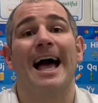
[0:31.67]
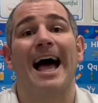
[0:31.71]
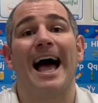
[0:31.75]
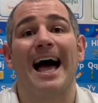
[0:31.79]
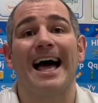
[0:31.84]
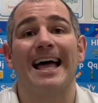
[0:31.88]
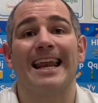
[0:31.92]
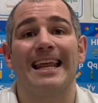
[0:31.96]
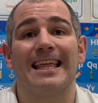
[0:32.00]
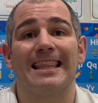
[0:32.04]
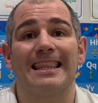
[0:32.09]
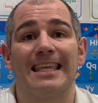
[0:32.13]

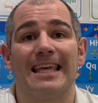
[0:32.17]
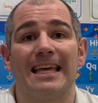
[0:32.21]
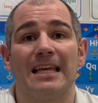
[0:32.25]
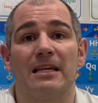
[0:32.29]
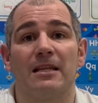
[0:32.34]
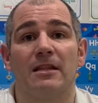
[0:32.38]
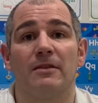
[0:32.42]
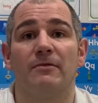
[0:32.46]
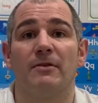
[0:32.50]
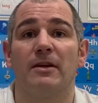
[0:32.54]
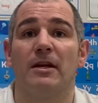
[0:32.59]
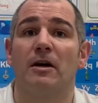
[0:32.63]
And at the end
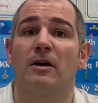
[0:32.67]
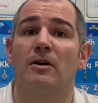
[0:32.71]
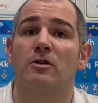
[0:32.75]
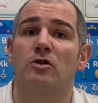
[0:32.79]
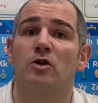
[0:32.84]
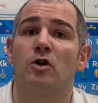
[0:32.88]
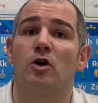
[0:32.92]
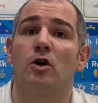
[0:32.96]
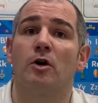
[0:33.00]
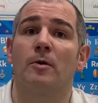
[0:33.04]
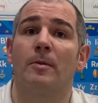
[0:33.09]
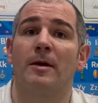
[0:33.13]
of the video, I'll
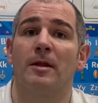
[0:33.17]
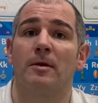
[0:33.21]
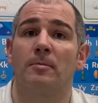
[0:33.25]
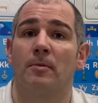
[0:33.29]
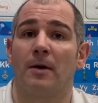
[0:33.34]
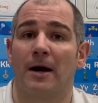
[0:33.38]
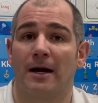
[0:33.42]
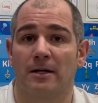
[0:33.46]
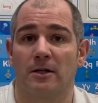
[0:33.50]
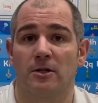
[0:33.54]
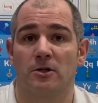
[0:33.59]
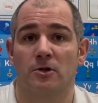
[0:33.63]
talk about the
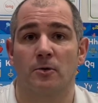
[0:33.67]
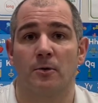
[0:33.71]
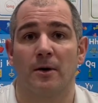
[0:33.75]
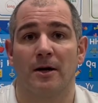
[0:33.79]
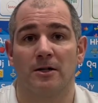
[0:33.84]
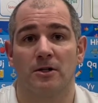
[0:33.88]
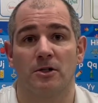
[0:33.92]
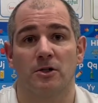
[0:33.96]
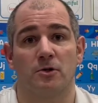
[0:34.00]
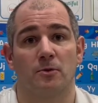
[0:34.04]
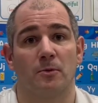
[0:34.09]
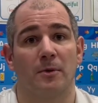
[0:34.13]
practice
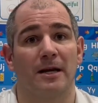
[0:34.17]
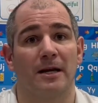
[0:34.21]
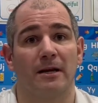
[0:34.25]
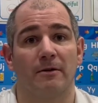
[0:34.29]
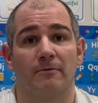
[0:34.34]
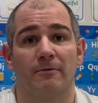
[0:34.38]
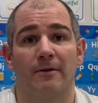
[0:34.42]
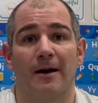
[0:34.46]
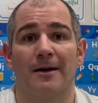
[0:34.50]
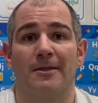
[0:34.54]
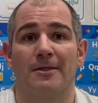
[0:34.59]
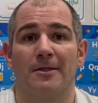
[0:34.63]
questions and where you can
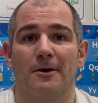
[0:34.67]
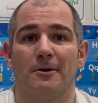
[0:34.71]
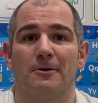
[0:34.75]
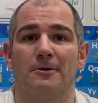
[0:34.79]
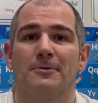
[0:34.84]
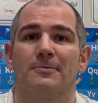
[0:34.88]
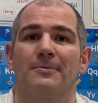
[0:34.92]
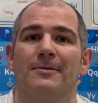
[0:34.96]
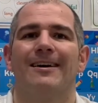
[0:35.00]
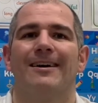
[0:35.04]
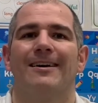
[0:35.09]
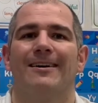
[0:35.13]
find
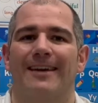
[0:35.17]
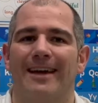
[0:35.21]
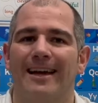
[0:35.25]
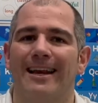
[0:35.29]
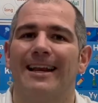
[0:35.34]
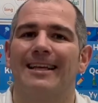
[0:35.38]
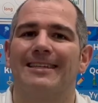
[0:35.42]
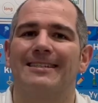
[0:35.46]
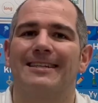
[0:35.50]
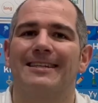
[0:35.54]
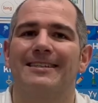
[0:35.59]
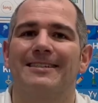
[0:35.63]
those. Okay,
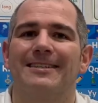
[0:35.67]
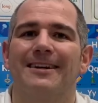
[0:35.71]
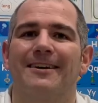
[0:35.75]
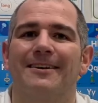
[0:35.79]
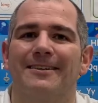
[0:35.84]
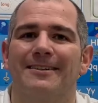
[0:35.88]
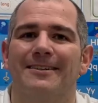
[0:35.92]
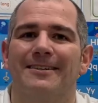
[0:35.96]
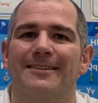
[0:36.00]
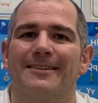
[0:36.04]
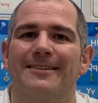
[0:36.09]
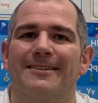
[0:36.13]
let's get
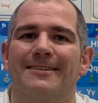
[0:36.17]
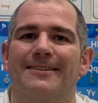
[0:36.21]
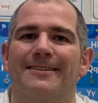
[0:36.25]
started.